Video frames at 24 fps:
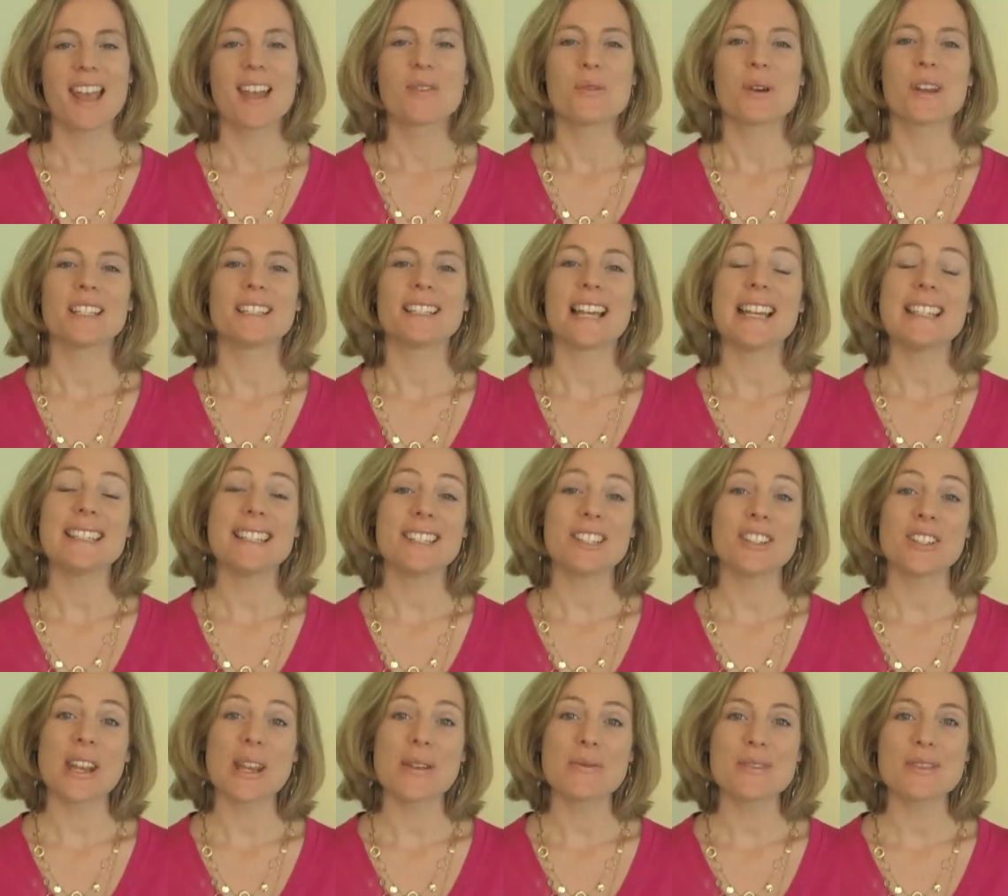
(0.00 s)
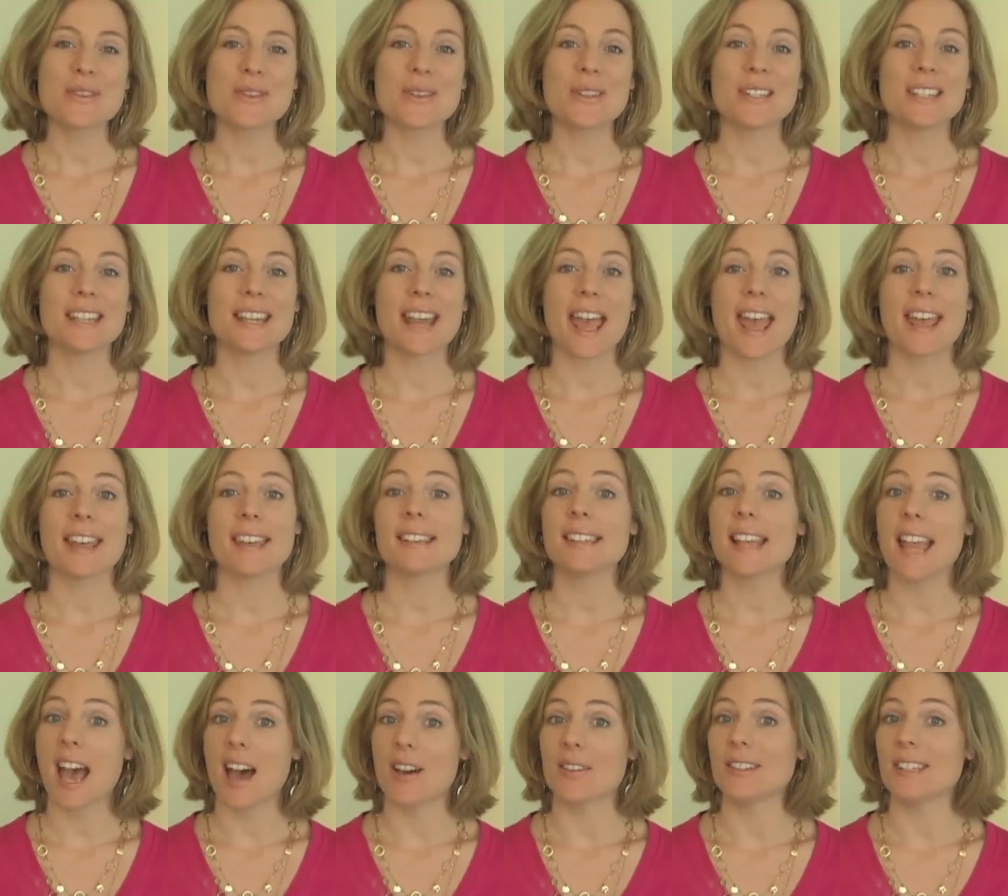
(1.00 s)
What I'd like to share with you today is
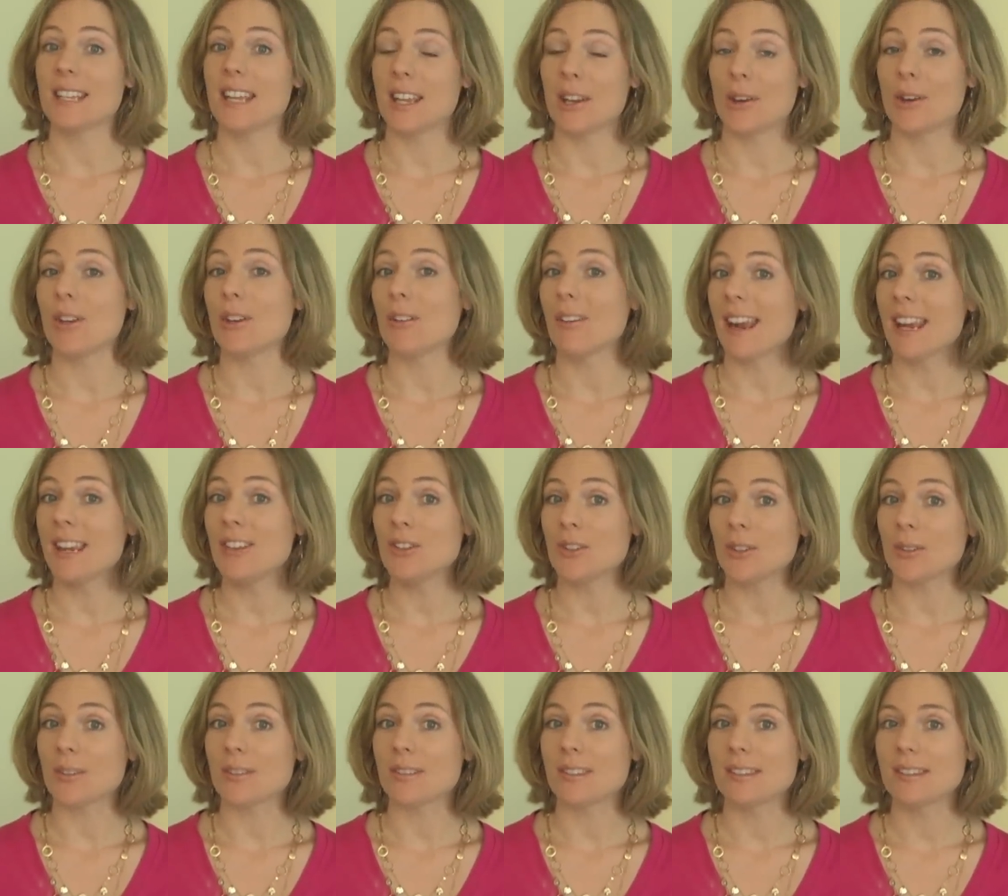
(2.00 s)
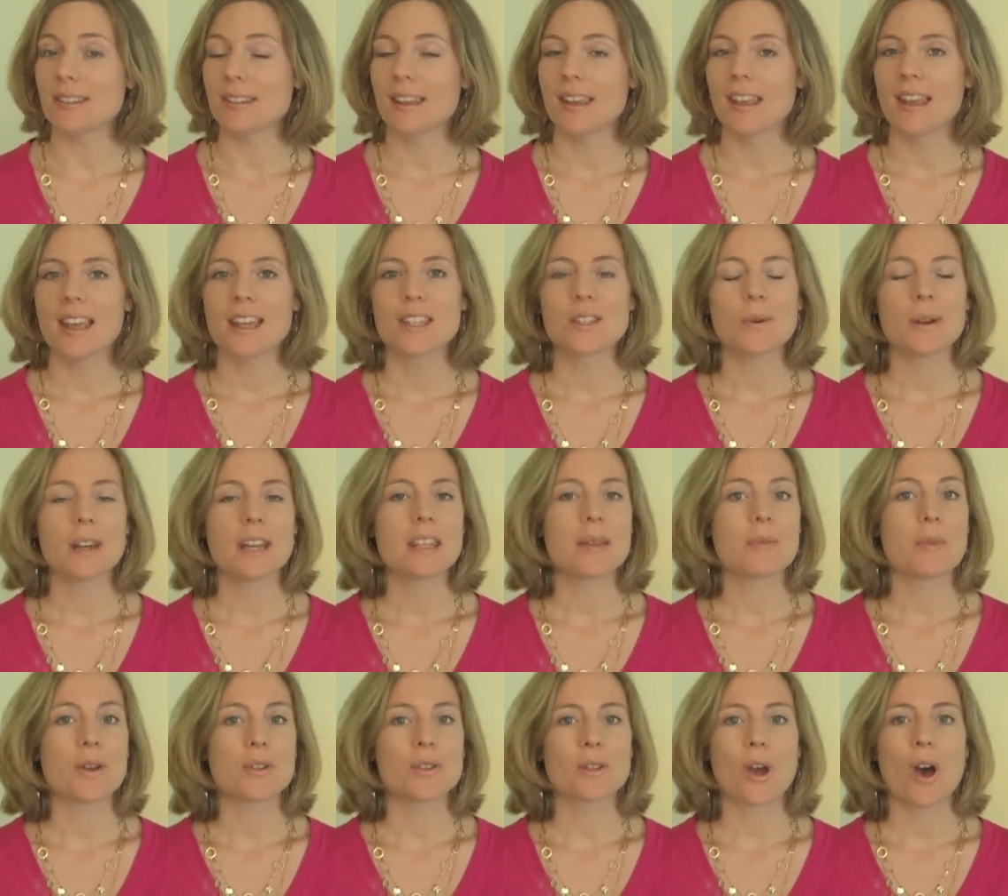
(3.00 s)
how to hear your angels. It's one of the
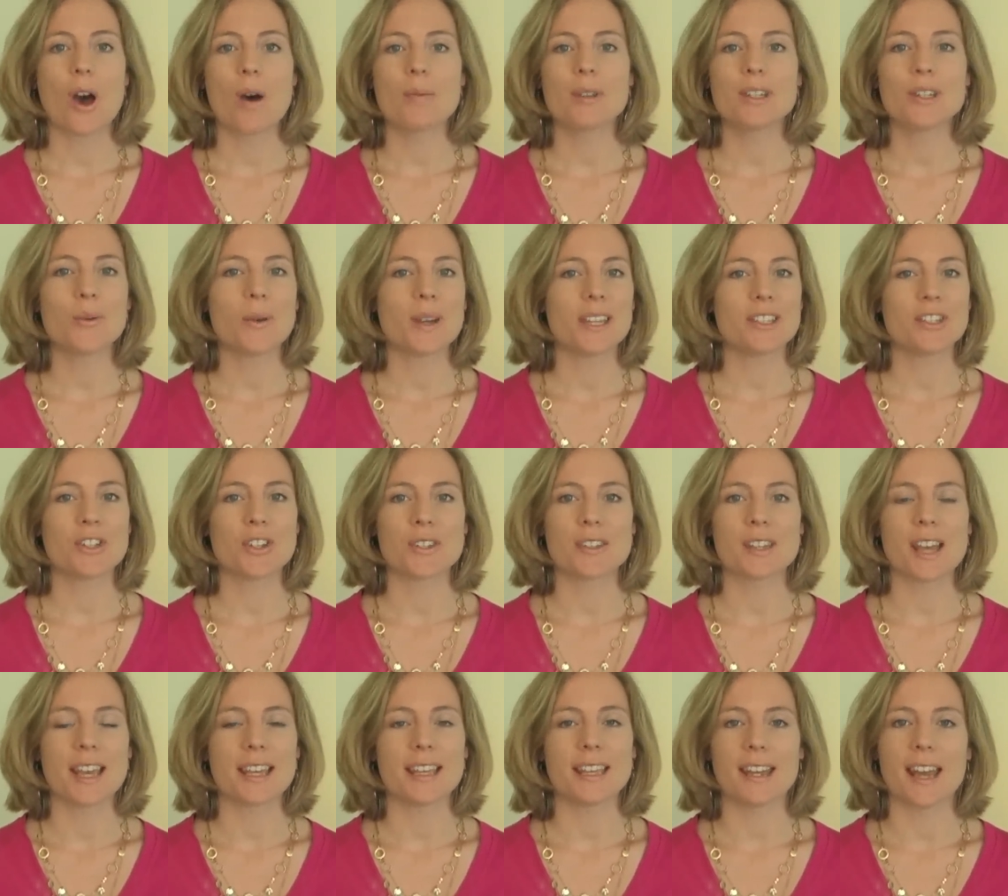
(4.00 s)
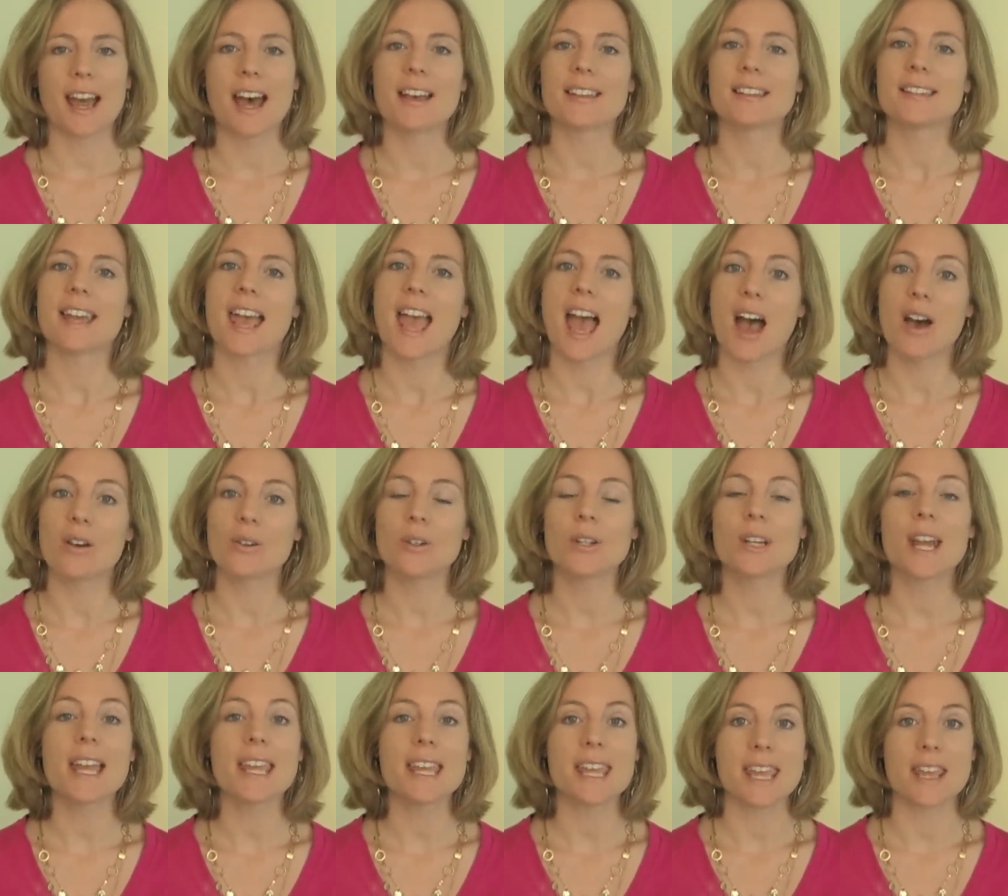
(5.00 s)
most common questions I get asked how
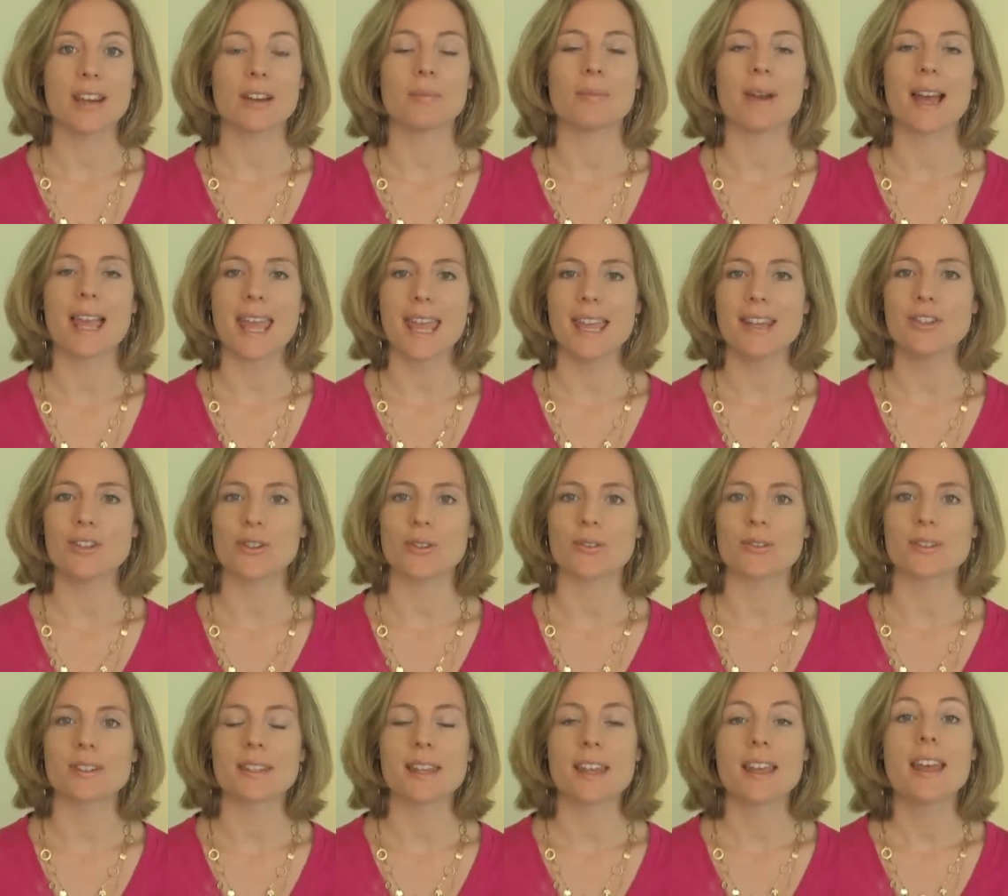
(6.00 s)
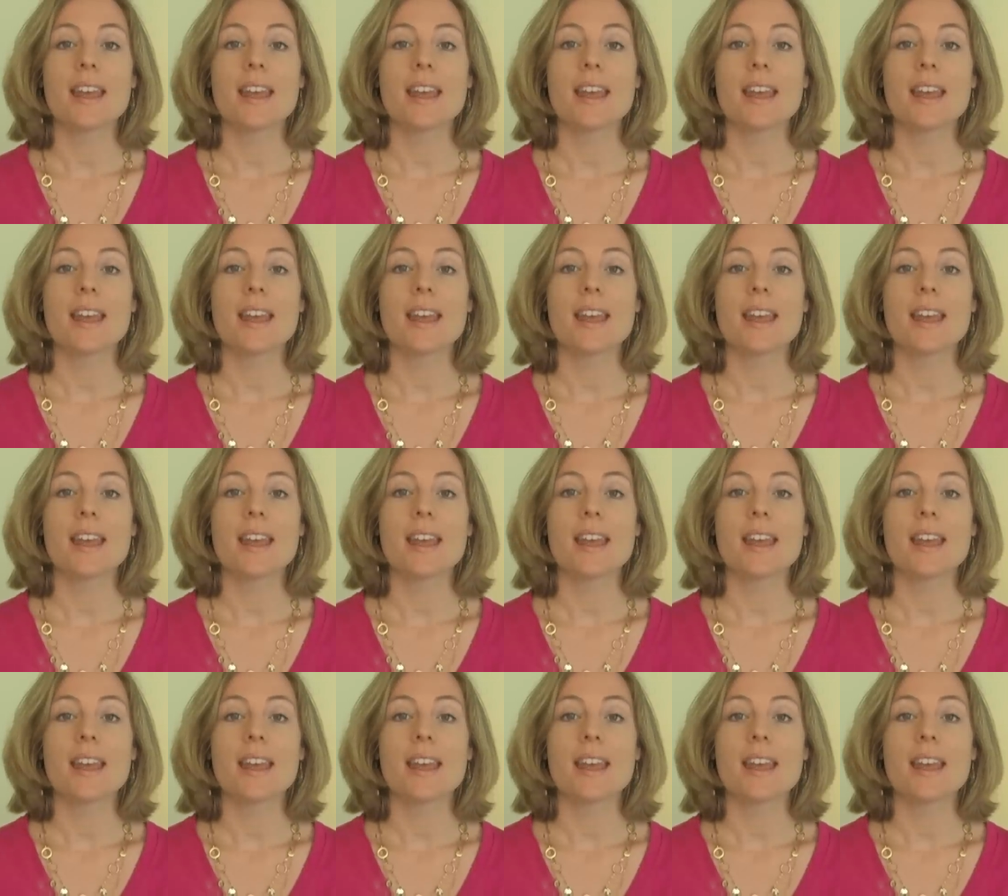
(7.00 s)
can I hear my angels?